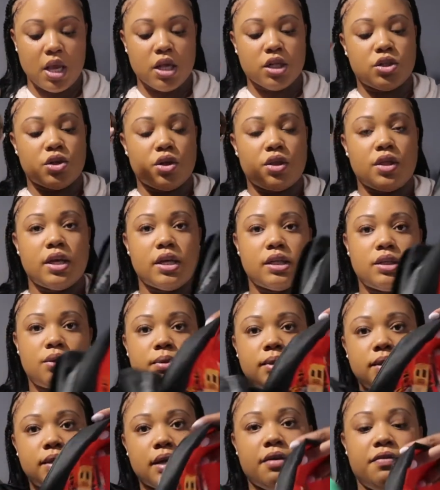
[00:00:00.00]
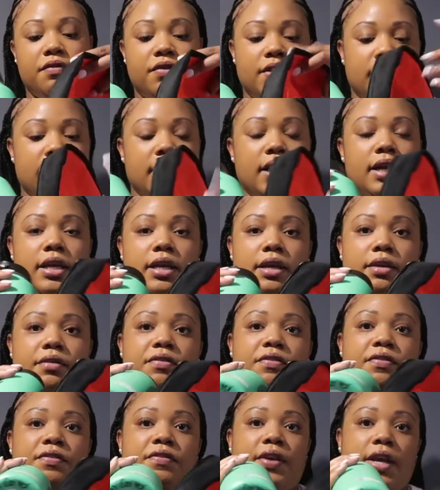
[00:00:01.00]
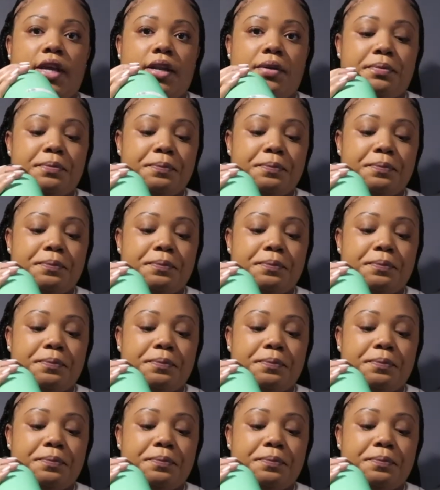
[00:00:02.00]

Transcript: So this will definitely fit